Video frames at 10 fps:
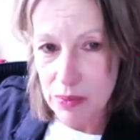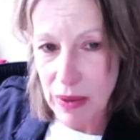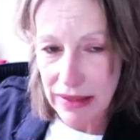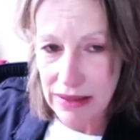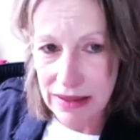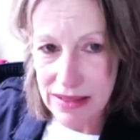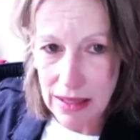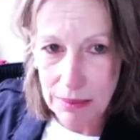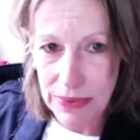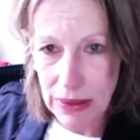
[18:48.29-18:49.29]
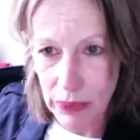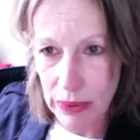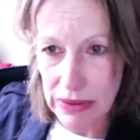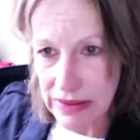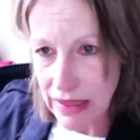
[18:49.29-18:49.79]
backing us up that we
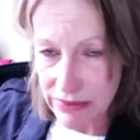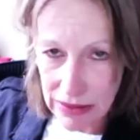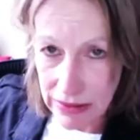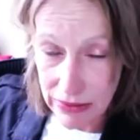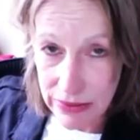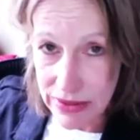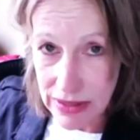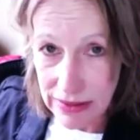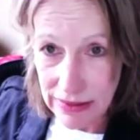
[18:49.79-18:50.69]
will never lose.